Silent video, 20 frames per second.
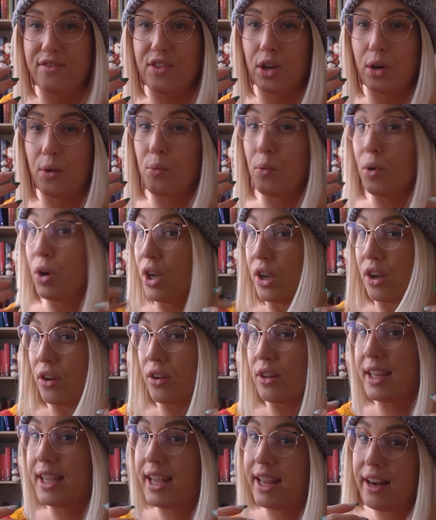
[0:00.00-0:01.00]
got to work
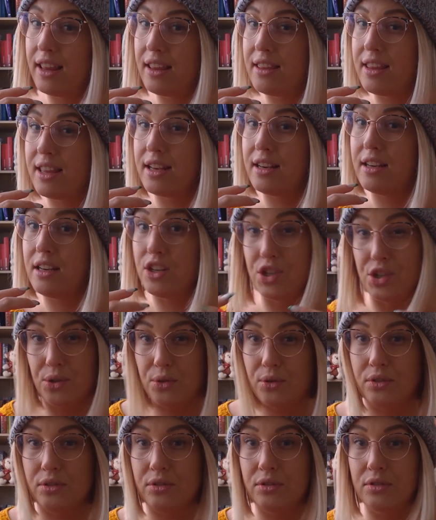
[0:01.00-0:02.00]
on getting the
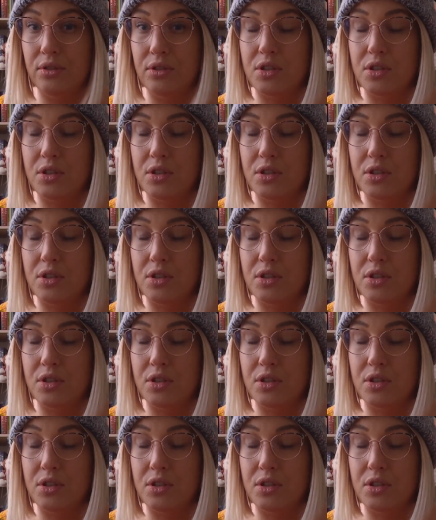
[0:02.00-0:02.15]
initial.